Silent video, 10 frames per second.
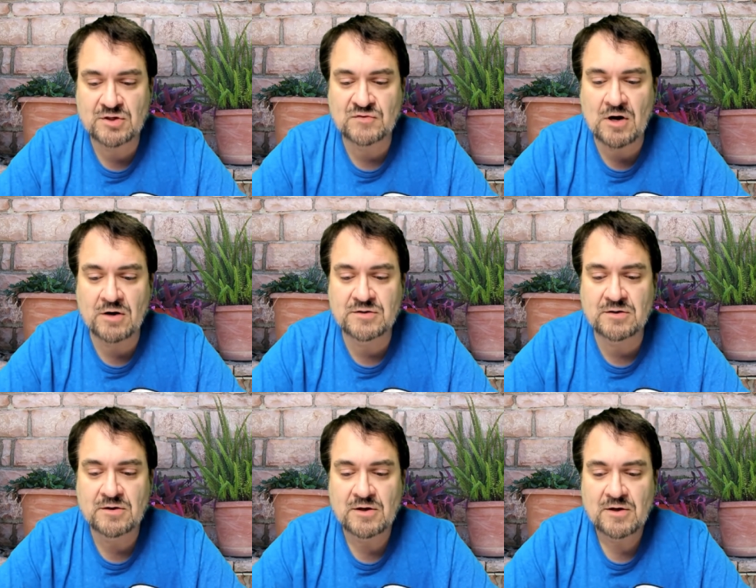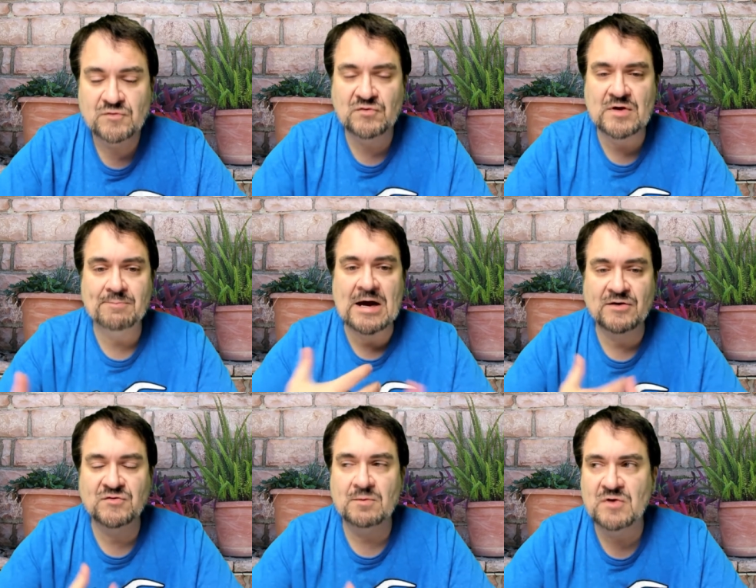It's hard to step
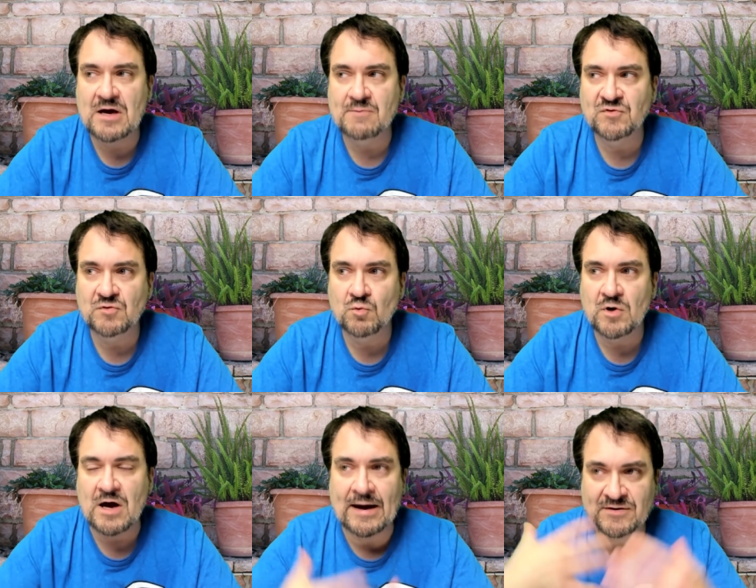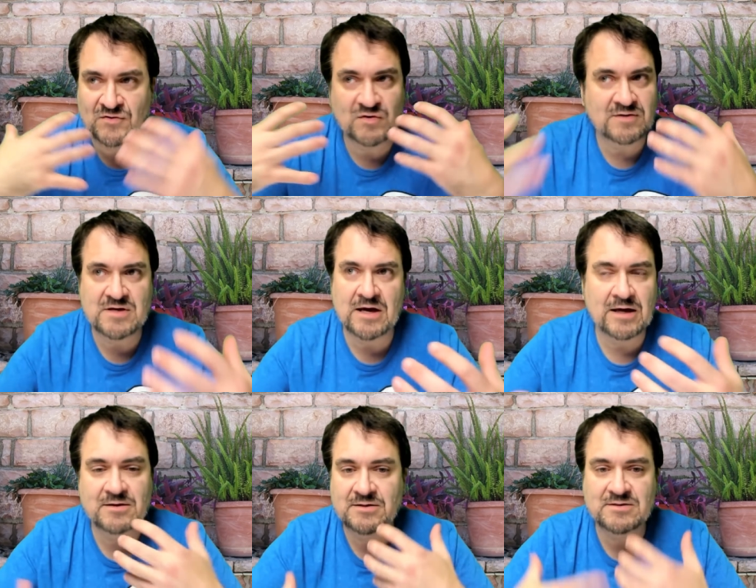back sometimes to what I see
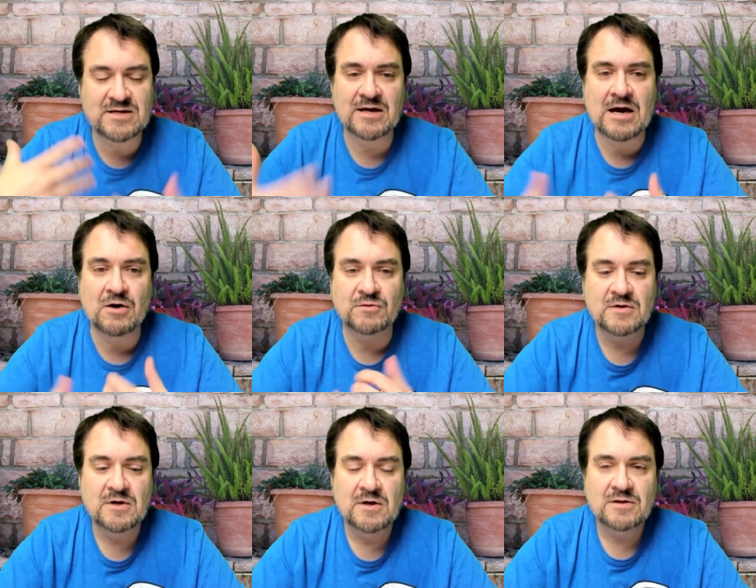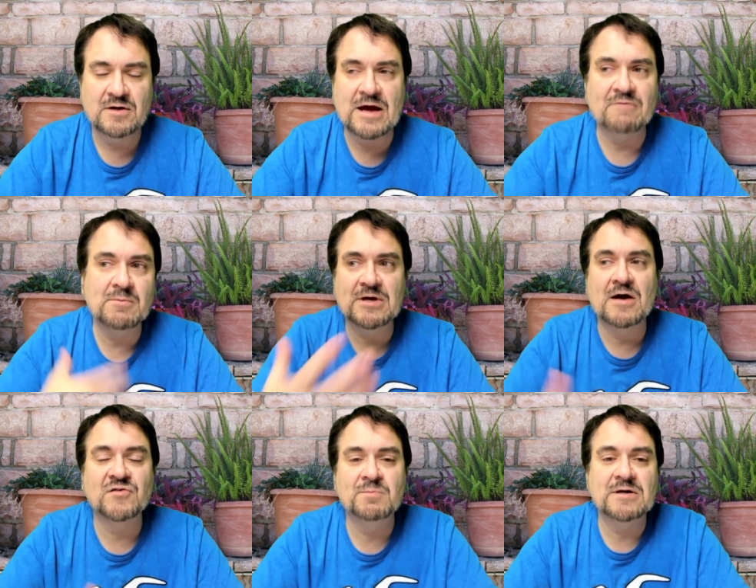day in and day out that everybody
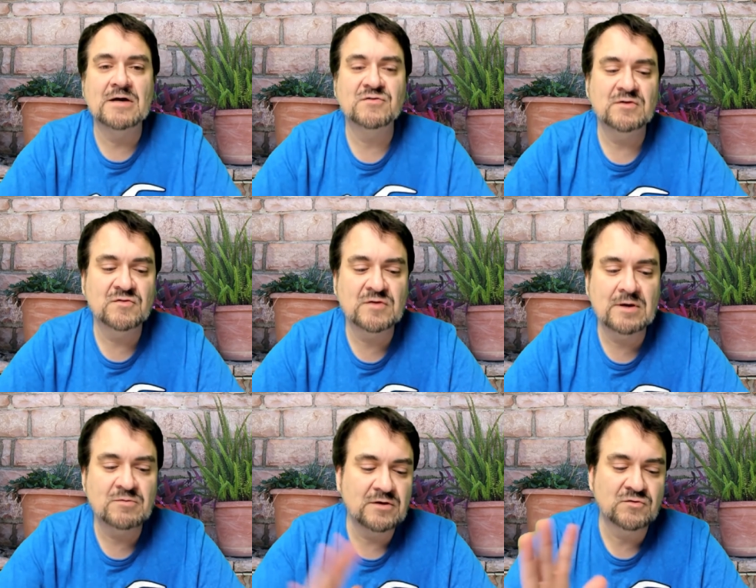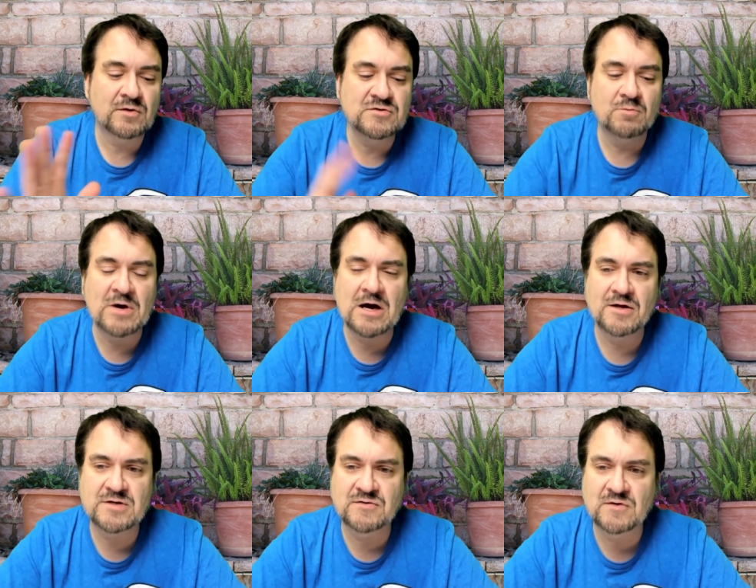else may not see the same thing. So I do
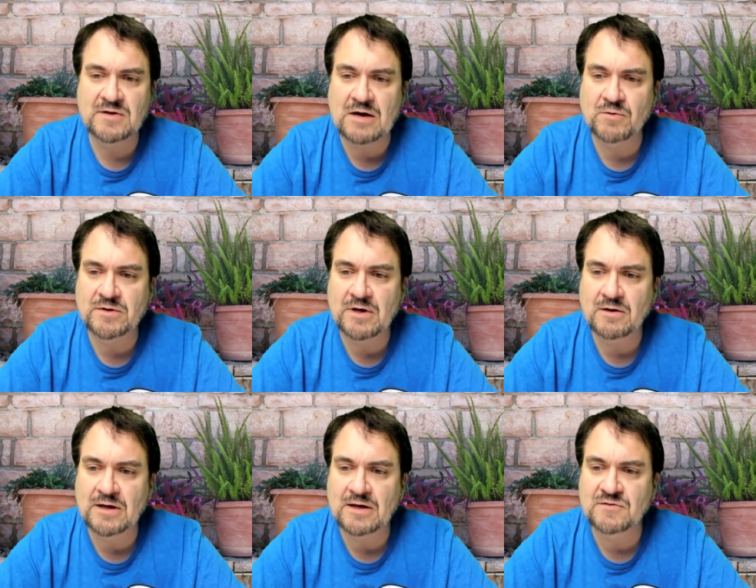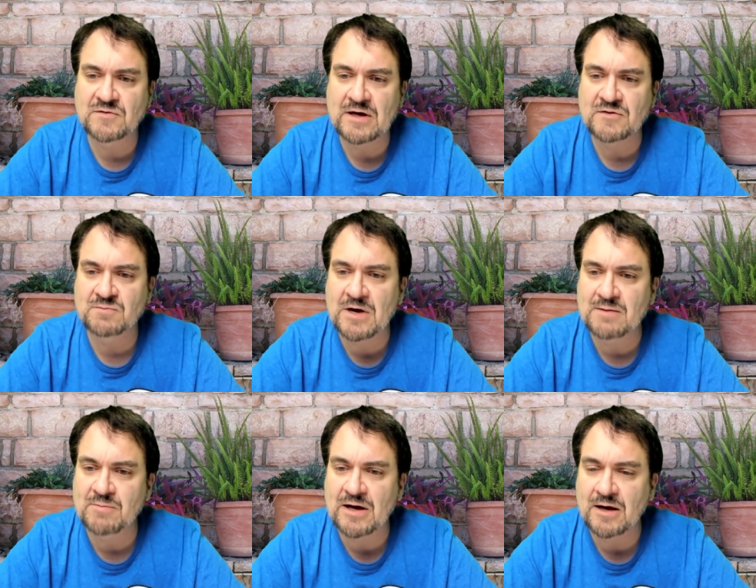apologize on that one there. That's that's my
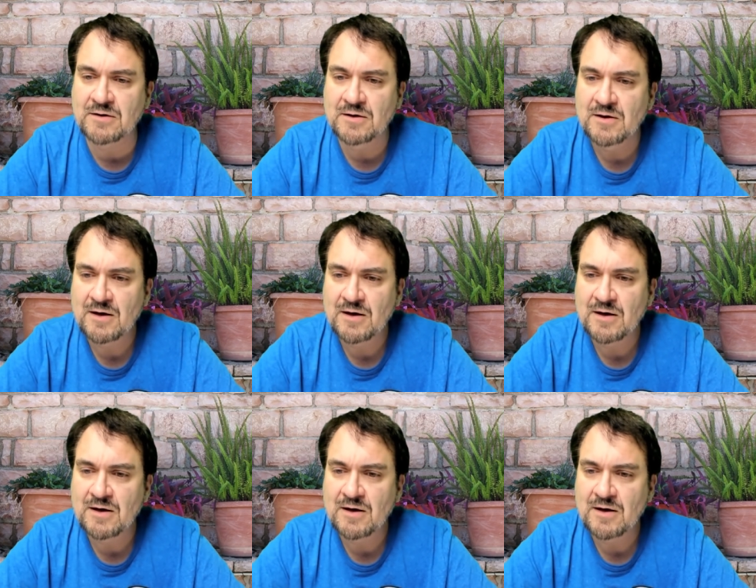bad.